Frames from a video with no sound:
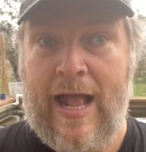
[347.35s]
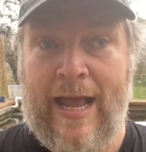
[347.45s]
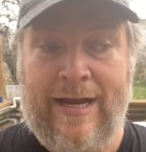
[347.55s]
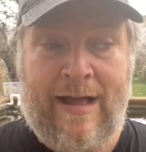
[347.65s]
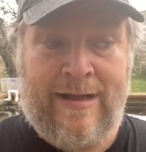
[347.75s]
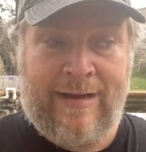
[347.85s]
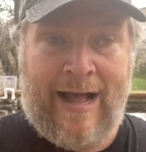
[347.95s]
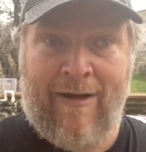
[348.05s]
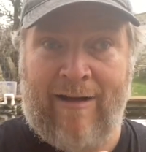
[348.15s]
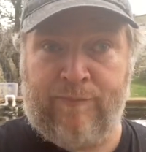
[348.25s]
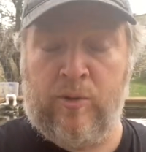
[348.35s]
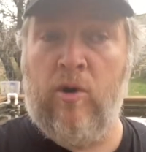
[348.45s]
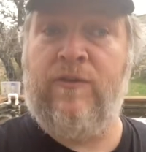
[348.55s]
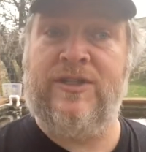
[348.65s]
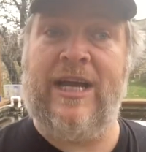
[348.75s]
And I now have
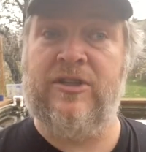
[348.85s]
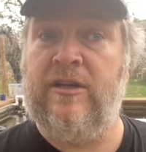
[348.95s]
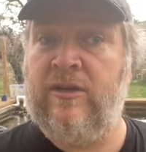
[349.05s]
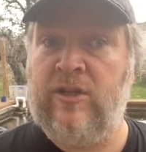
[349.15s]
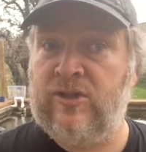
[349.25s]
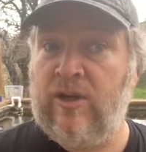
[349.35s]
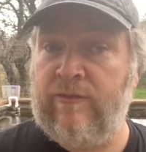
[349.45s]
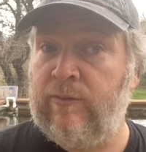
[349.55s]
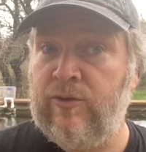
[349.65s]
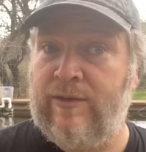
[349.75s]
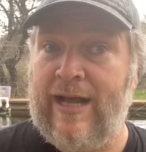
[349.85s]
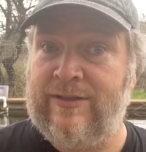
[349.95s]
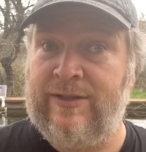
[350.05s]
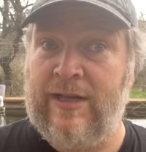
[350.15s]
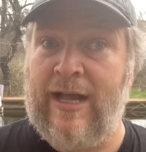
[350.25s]
proof. It's actually a study from
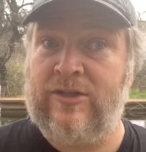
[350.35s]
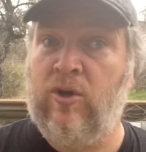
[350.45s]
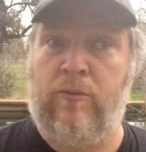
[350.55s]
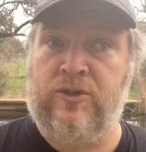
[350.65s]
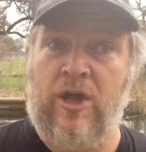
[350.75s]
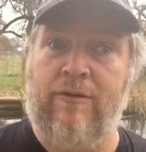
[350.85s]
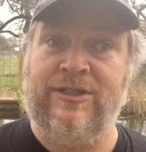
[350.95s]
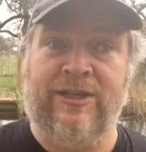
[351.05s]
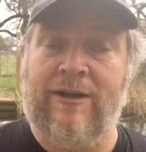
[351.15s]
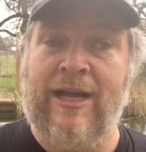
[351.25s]
2009, so it was always there.